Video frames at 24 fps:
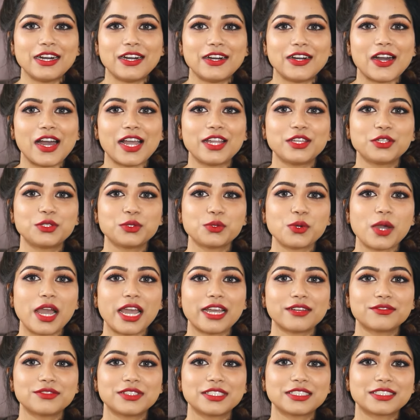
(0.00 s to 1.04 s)
I do
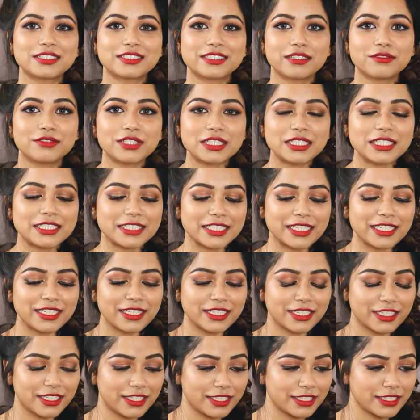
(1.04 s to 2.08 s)
have this silver
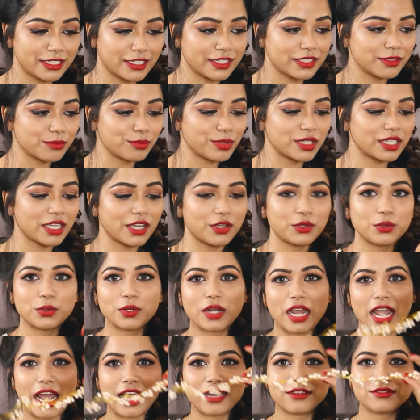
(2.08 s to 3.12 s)
detailing in it, but I
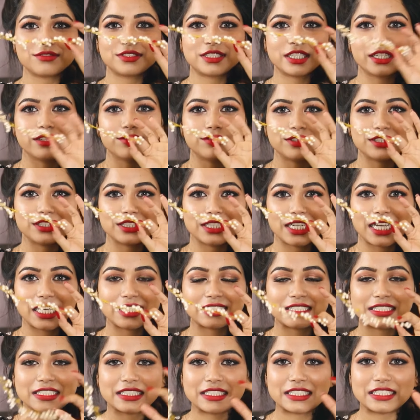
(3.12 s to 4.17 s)
don't have silver
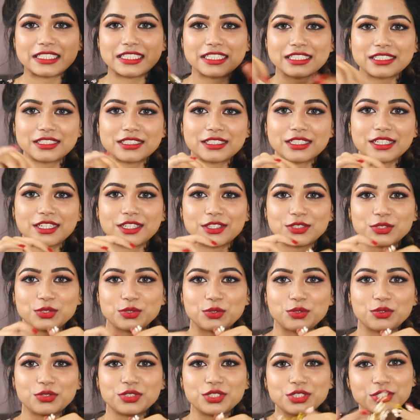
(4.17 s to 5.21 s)
accessories.
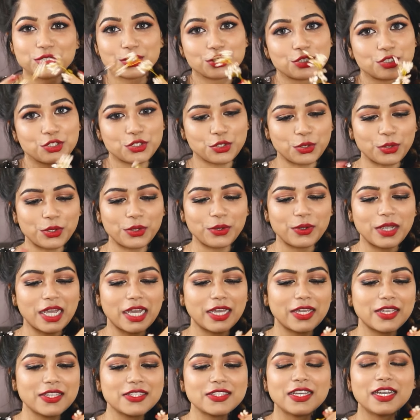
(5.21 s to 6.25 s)
So just to show you
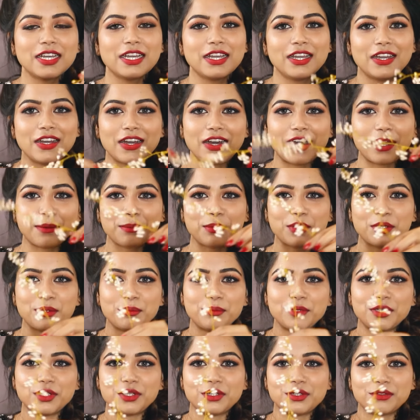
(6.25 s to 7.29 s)
guys, I'm going
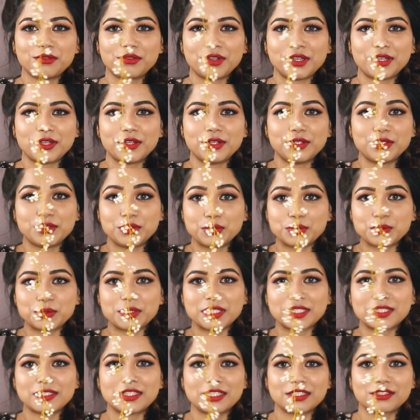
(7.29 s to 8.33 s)
to be
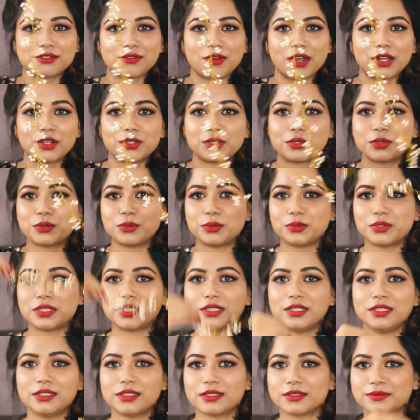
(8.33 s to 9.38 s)
using this one to
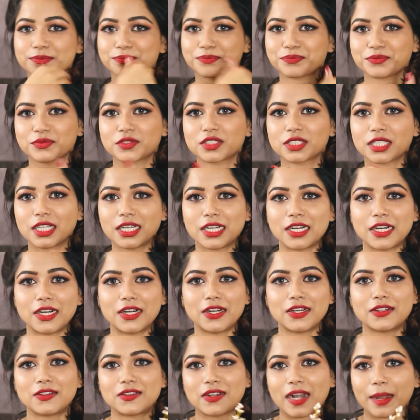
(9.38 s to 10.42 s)

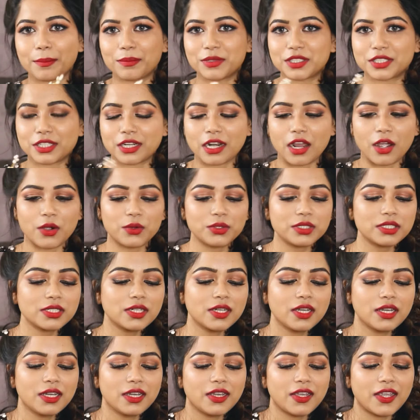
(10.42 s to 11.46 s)
wrap it around
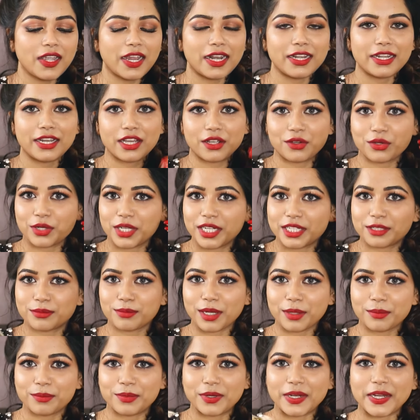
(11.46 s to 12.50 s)
and decorate
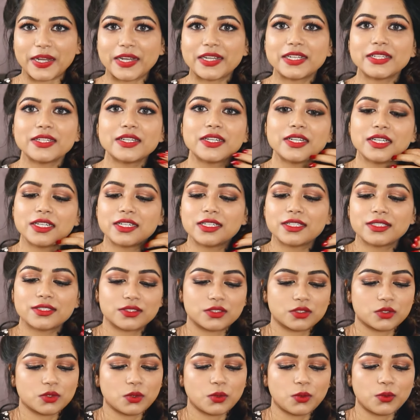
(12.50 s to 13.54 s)
my braid.
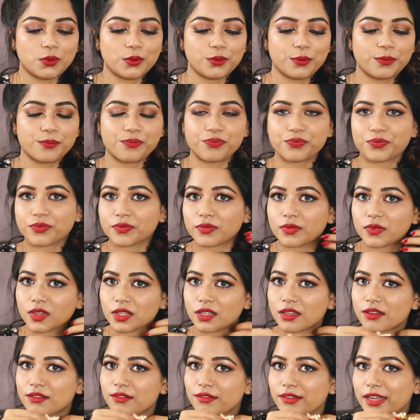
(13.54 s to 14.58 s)
So
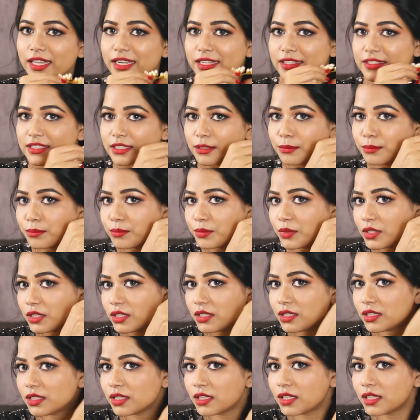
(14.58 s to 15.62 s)
very
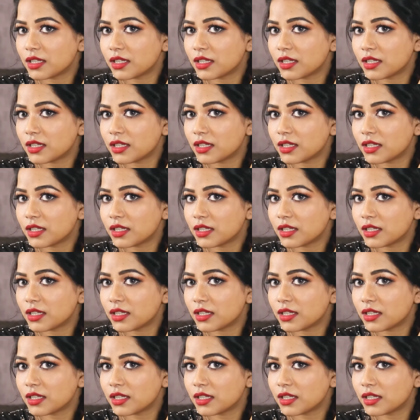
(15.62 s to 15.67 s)
simple.